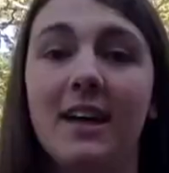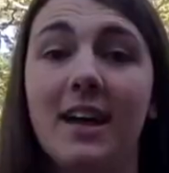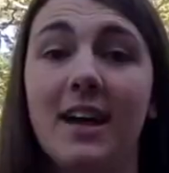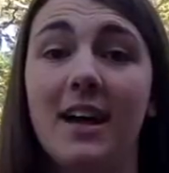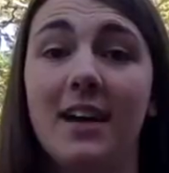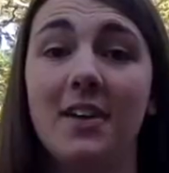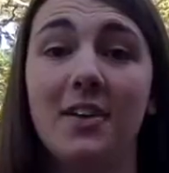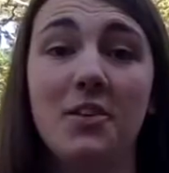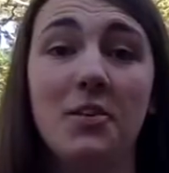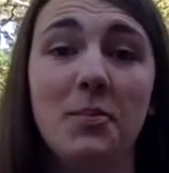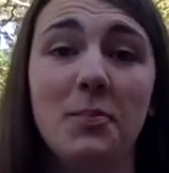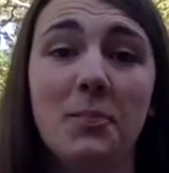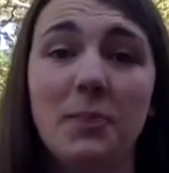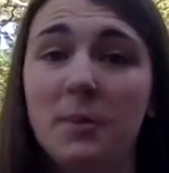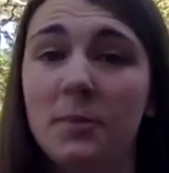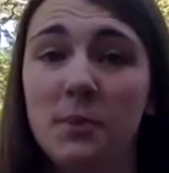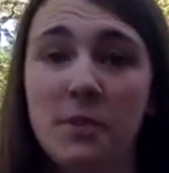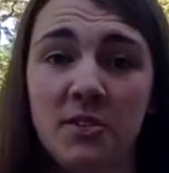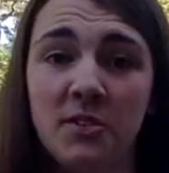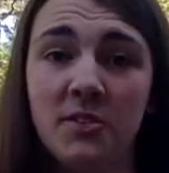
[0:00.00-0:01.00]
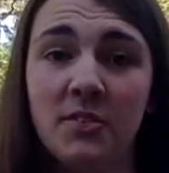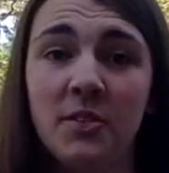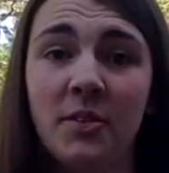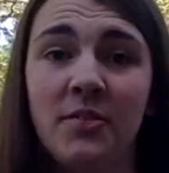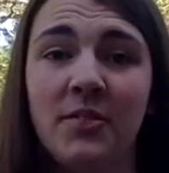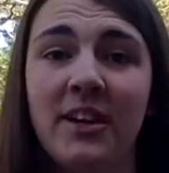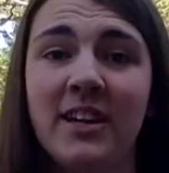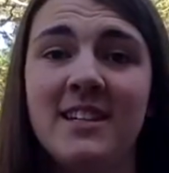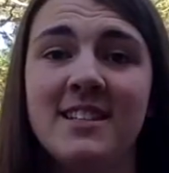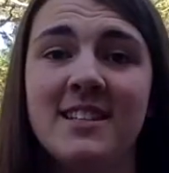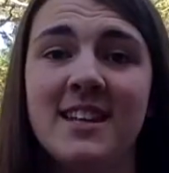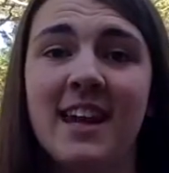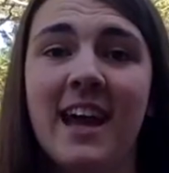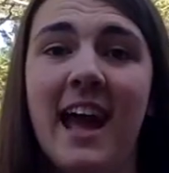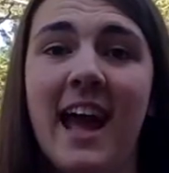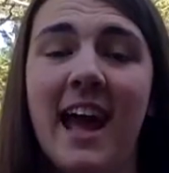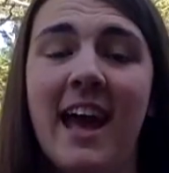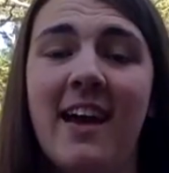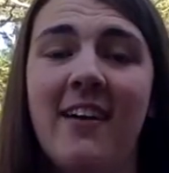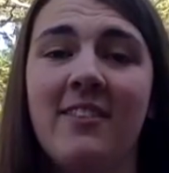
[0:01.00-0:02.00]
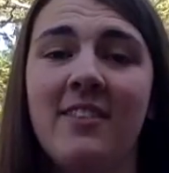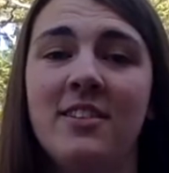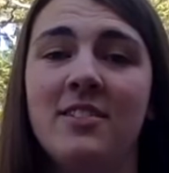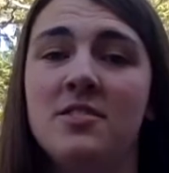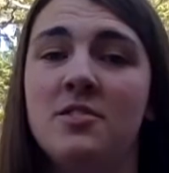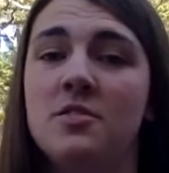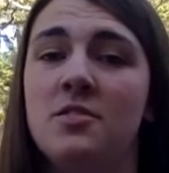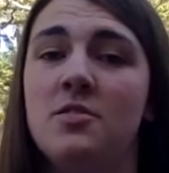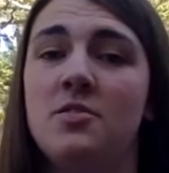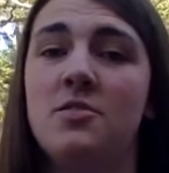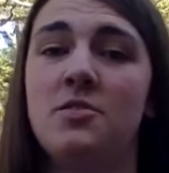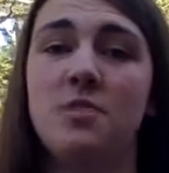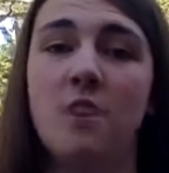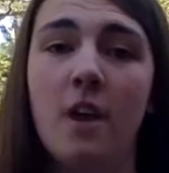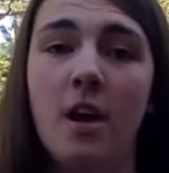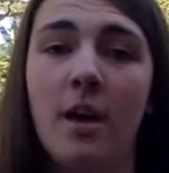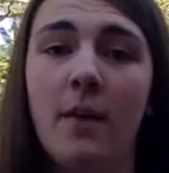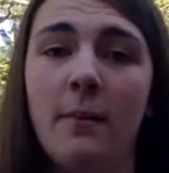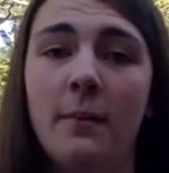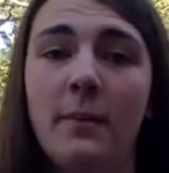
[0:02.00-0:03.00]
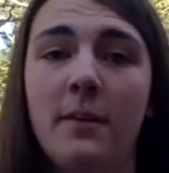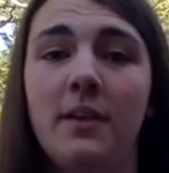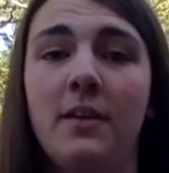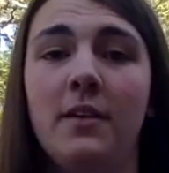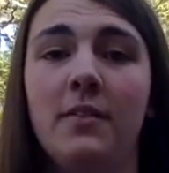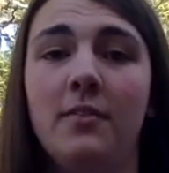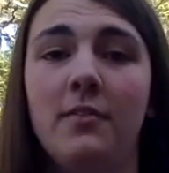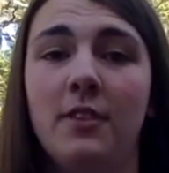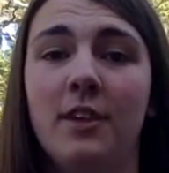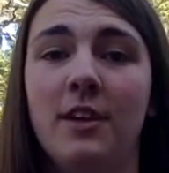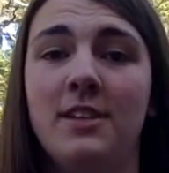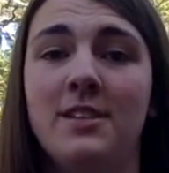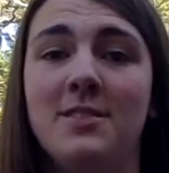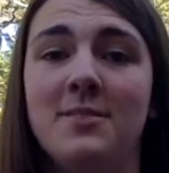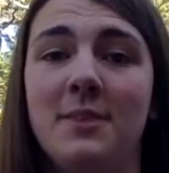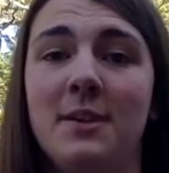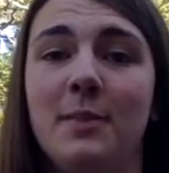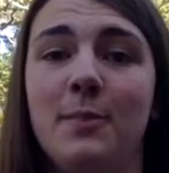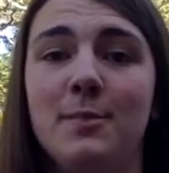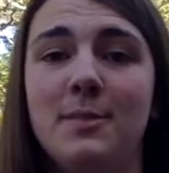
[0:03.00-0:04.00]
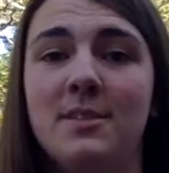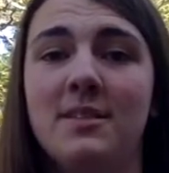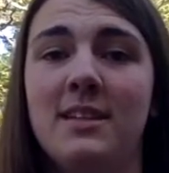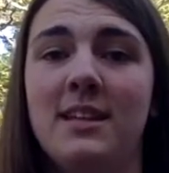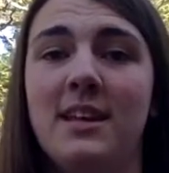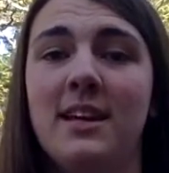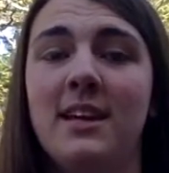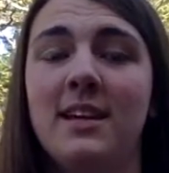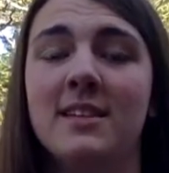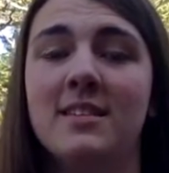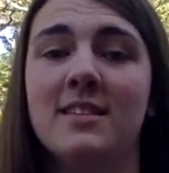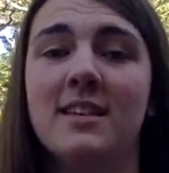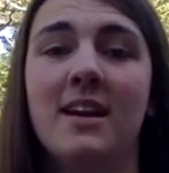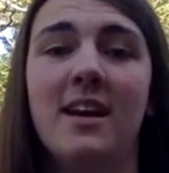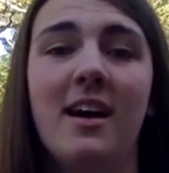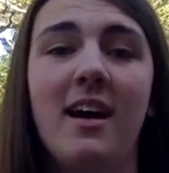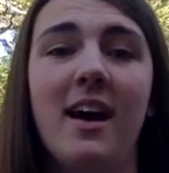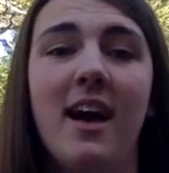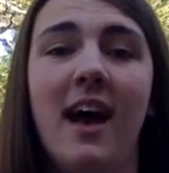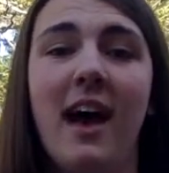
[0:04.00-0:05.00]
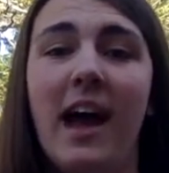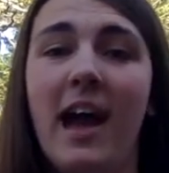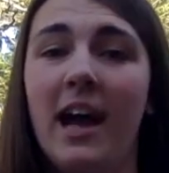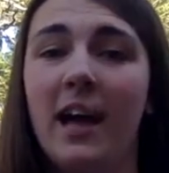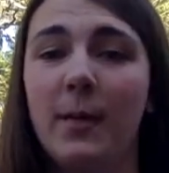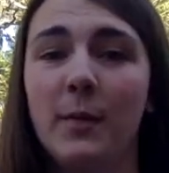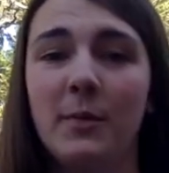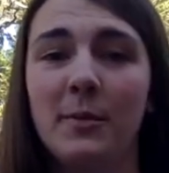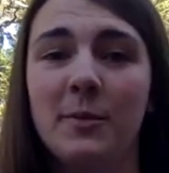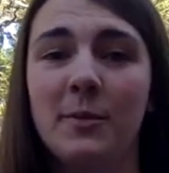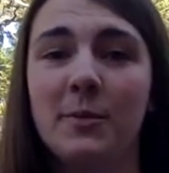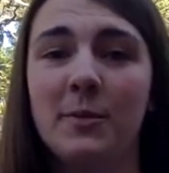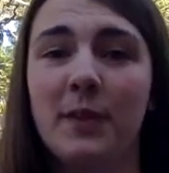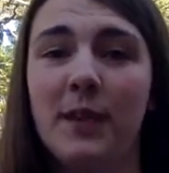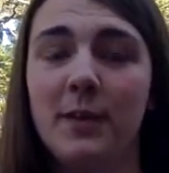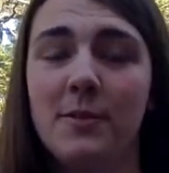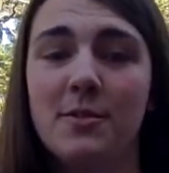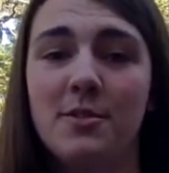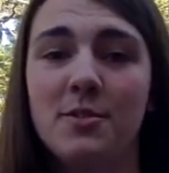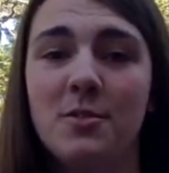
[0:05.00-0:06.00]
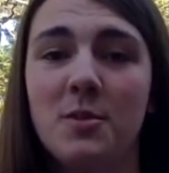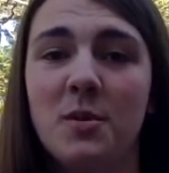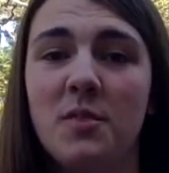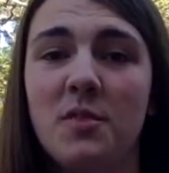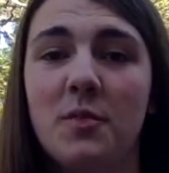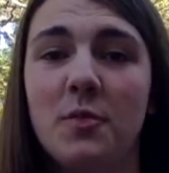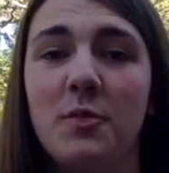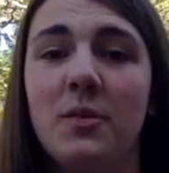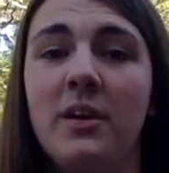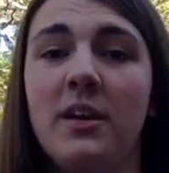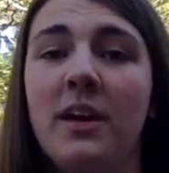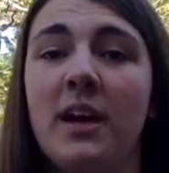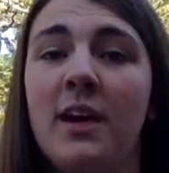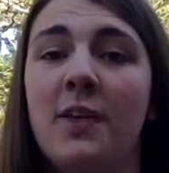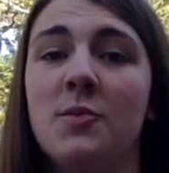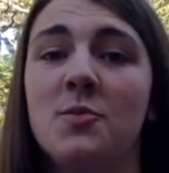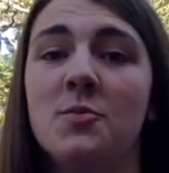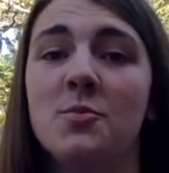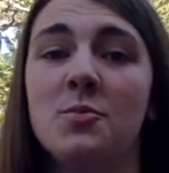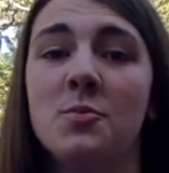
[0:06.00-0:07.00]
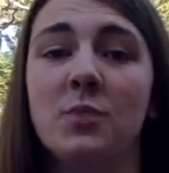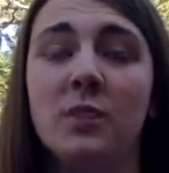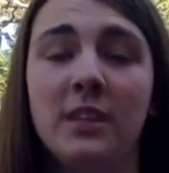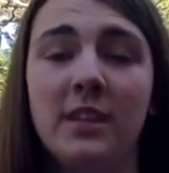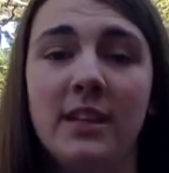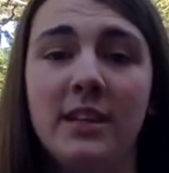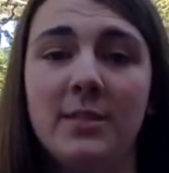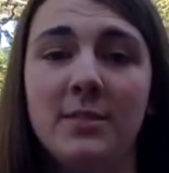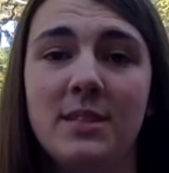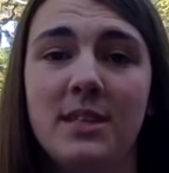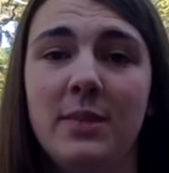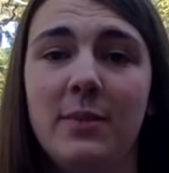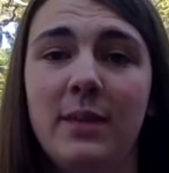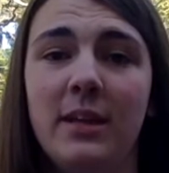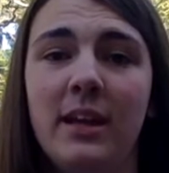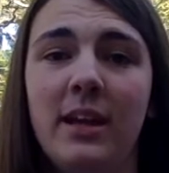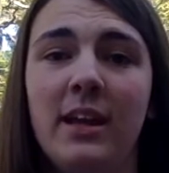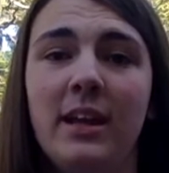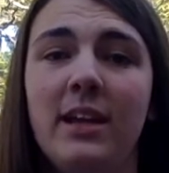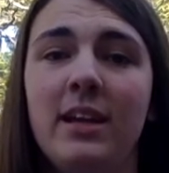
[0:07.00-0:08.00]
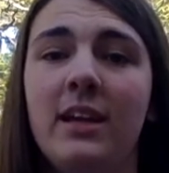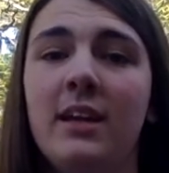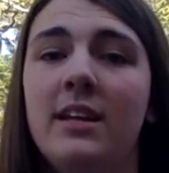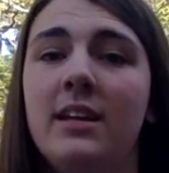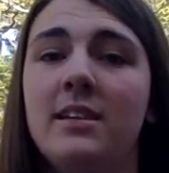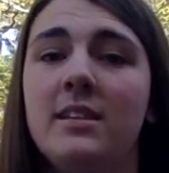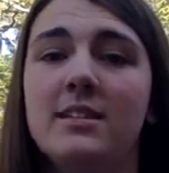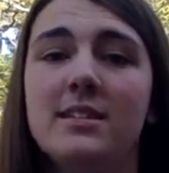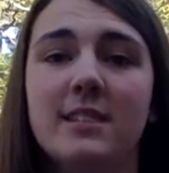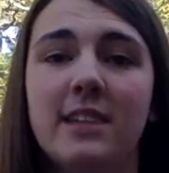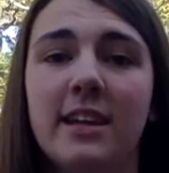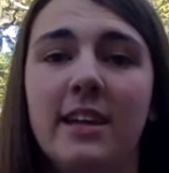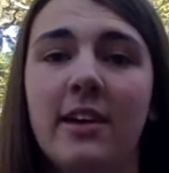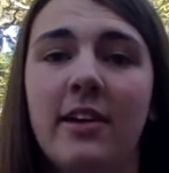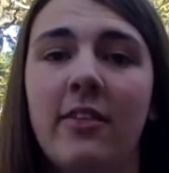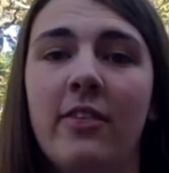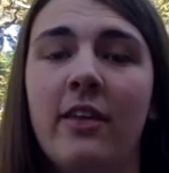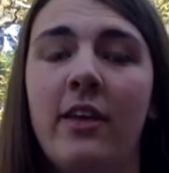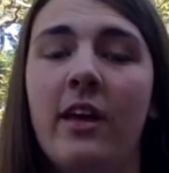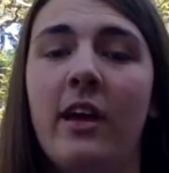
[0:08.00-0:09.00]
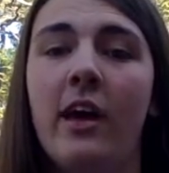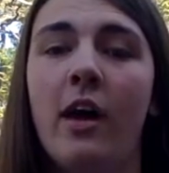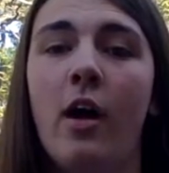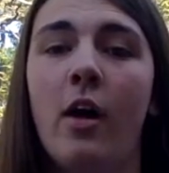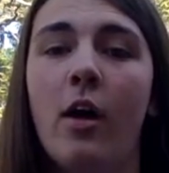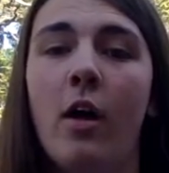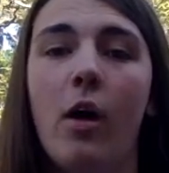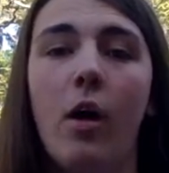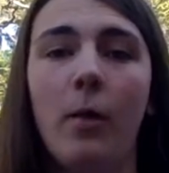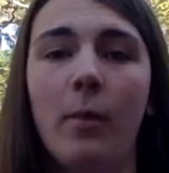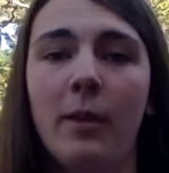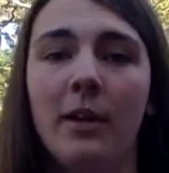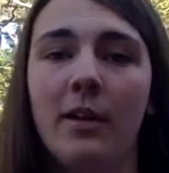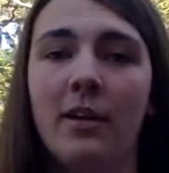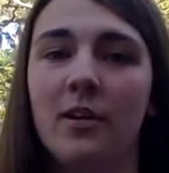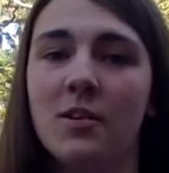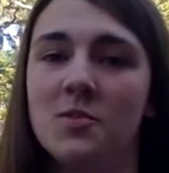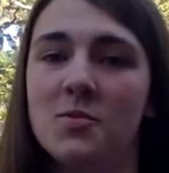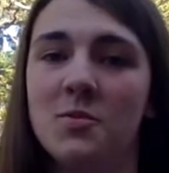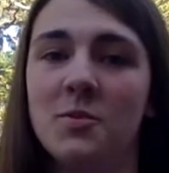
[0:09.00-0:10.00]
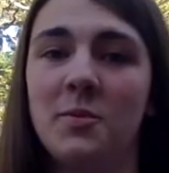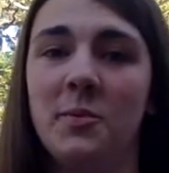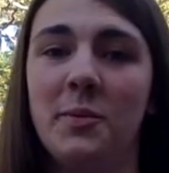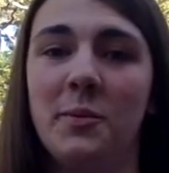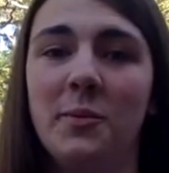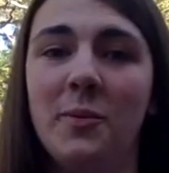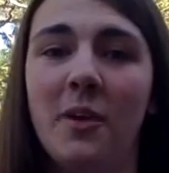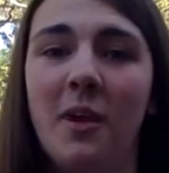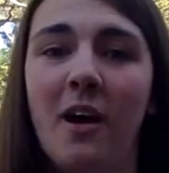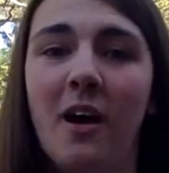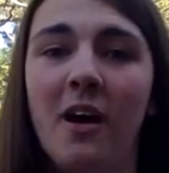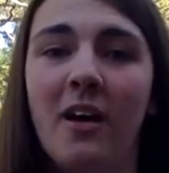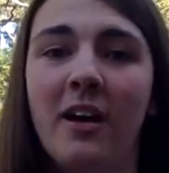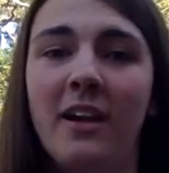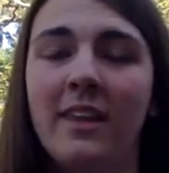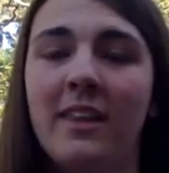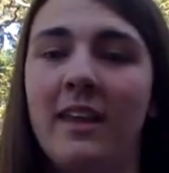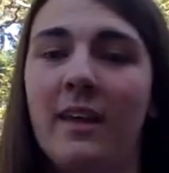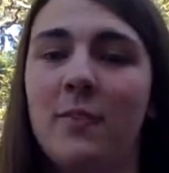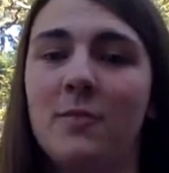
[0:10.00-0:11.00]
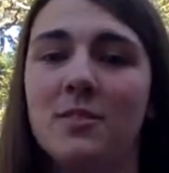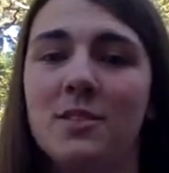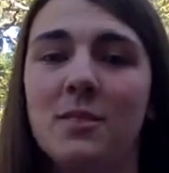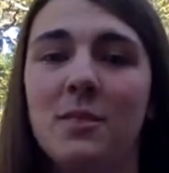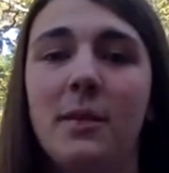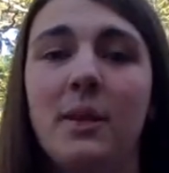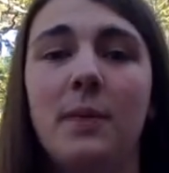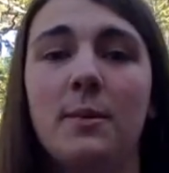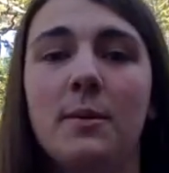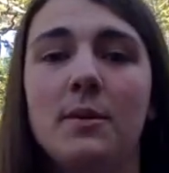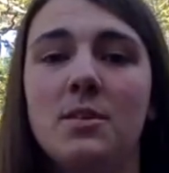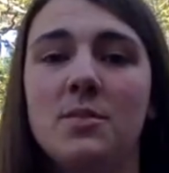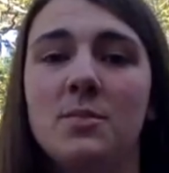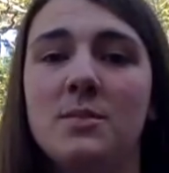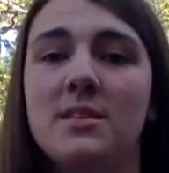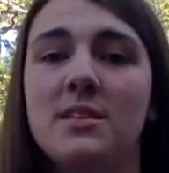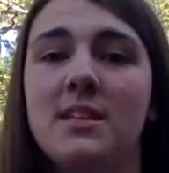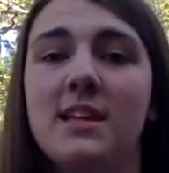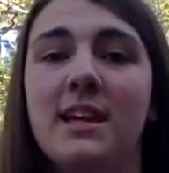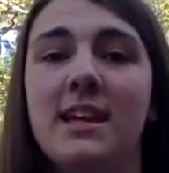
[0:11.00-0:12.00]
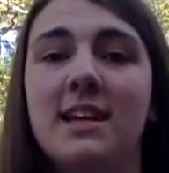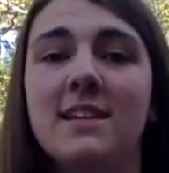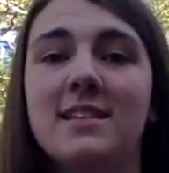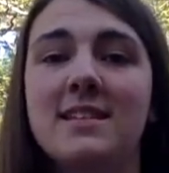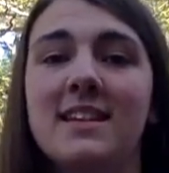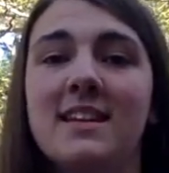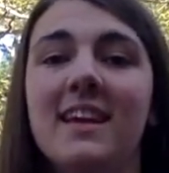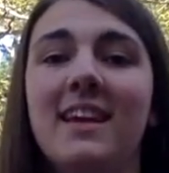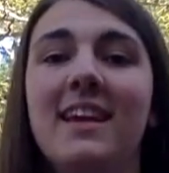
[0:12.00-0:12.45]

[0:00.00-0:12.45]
Another big piece of advice I have is to not be afraid to make mistakes. I remember when I was a new referee, I was really intimidated and scared that all my calls were going to be wrong and that I was going to make a bunch of mistakes,